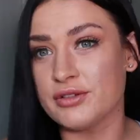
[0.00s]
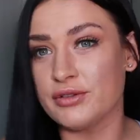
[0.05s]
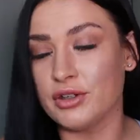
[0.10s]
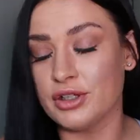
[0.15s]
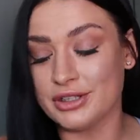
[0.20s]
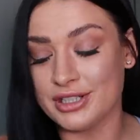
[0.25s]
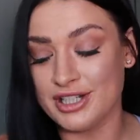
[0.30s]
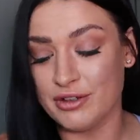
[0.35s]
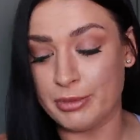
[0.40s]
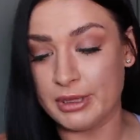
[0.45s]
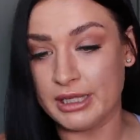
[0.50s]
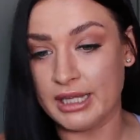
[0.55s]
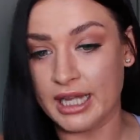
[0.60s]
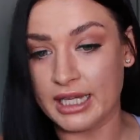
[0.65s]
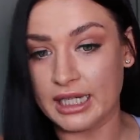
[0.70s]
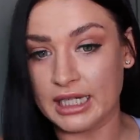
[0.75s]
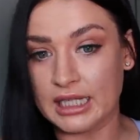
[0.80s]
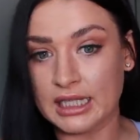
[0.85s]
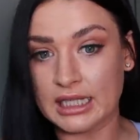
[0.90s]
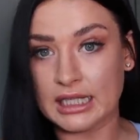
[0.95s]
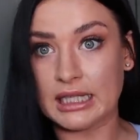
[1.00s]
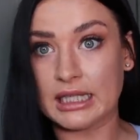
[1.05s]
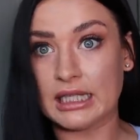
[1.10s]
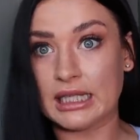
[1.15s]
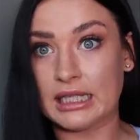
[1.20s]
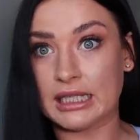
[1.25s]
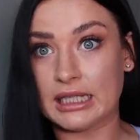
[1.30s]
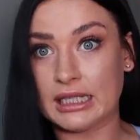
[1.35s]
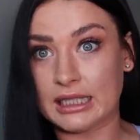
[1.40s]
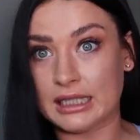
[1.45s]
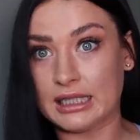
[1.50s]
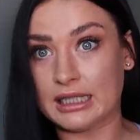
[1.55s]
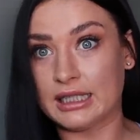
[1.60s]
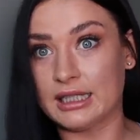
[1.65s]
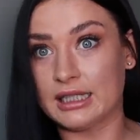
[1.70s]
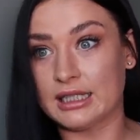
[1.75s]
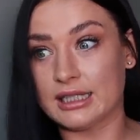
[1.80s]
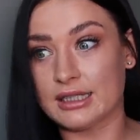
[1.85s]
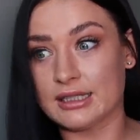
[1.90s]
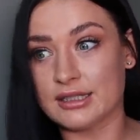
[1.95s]
in a fourteen, I've been like,
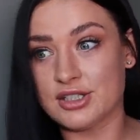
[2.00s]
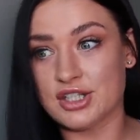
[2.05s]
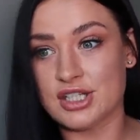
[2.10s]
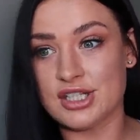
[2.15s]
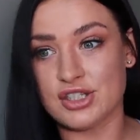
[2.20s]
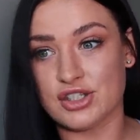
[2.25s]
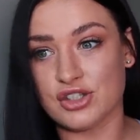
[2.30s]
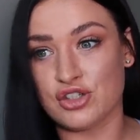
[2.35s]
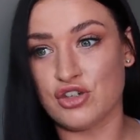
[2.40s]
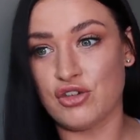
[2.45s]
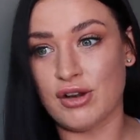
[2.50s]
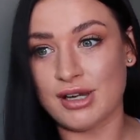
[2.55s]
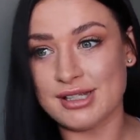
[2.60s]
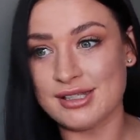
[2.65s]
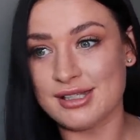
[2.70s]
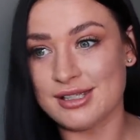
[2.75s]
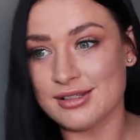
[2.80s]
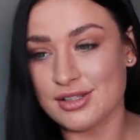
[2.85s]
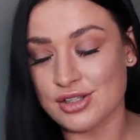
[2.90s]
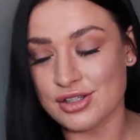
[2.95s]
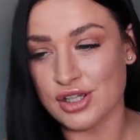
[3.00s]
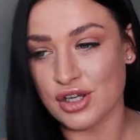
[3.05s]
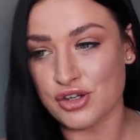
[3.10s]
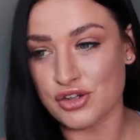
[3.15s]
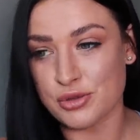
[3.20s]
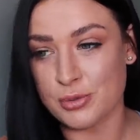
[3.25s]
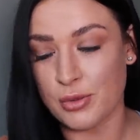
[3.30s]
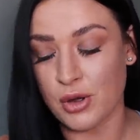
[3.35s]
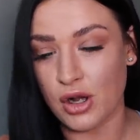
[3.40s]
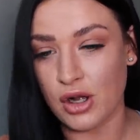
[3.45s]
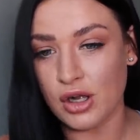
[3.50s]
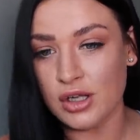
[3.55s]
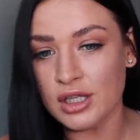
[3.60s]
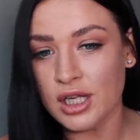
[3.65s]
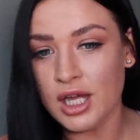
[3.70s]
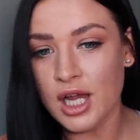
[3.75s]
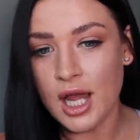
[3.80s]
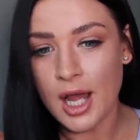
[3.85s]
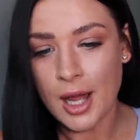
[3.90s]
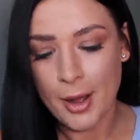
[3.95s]
Jesus Christ, these are so small.
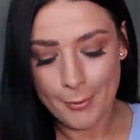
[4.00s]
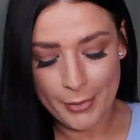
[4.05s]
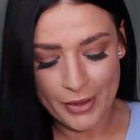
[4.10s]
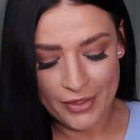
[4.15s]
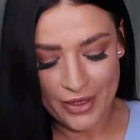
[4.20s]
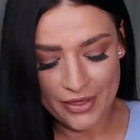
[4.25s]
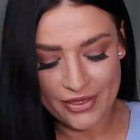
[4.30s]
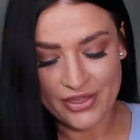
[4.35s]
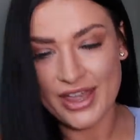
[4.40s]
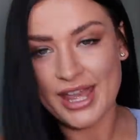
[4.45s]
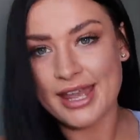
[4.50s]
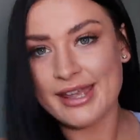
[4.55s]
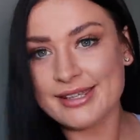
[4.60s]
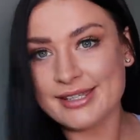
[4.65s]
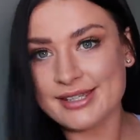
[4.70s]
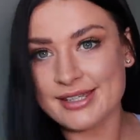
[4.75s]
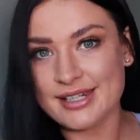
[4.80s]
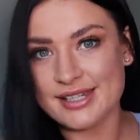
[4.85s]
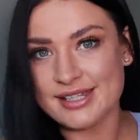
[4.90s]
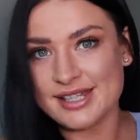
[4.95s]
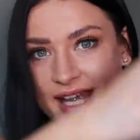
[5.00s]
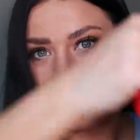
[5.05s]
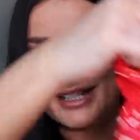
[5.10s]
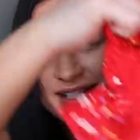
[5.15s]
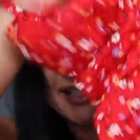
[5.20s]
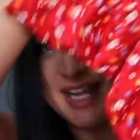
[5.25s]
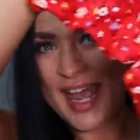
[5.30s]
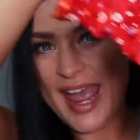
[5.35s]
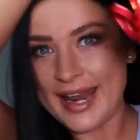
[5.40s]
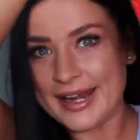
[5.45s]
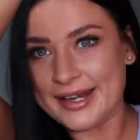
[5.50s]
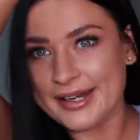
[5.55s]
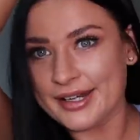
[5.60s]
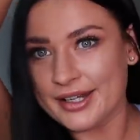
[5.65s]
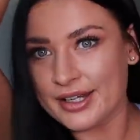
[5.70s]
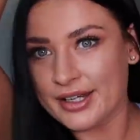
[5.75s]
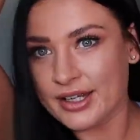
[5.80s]
But then this, in a size ten,